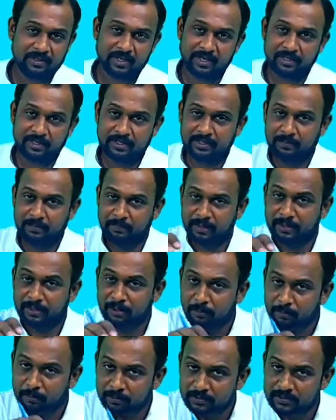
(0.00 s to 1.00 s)
Okay, and
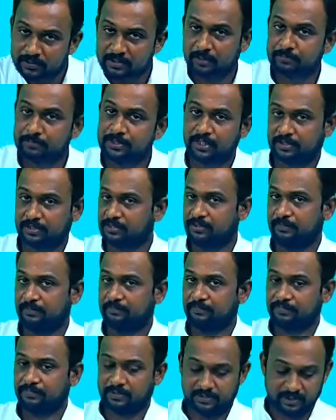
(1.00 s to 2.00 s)
depending upon the subject.
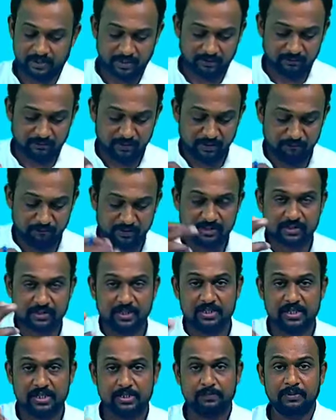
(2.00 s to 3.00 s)
See, in
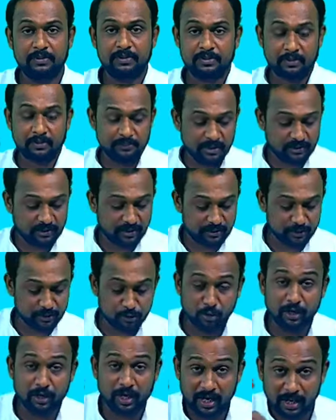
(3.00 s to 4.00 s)
first case the subject
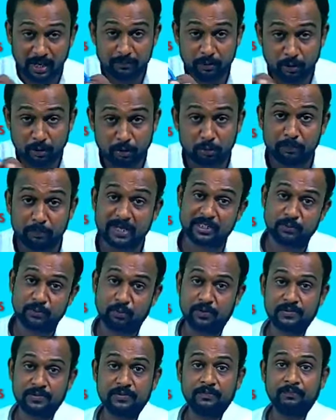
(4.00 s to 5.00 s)
is Donna. I am talking about
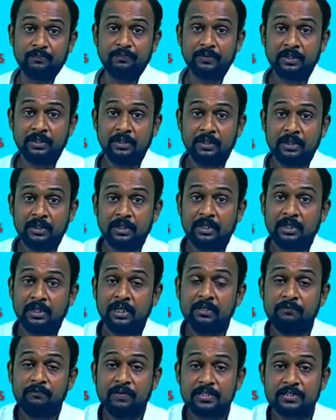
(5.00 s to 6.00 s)
passive voice.
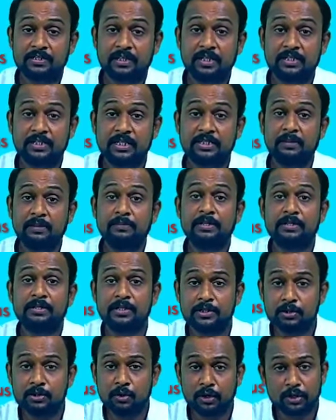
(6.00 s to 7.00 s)
In first case the subject
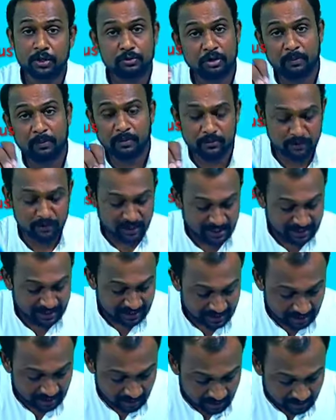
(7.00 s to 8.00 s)
is Donna, so I am
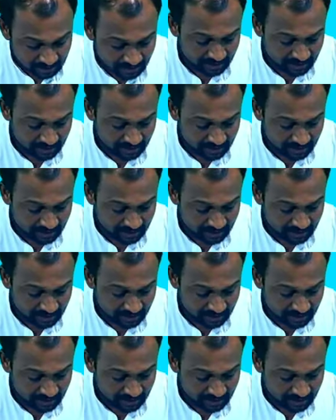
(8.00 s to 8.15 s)
using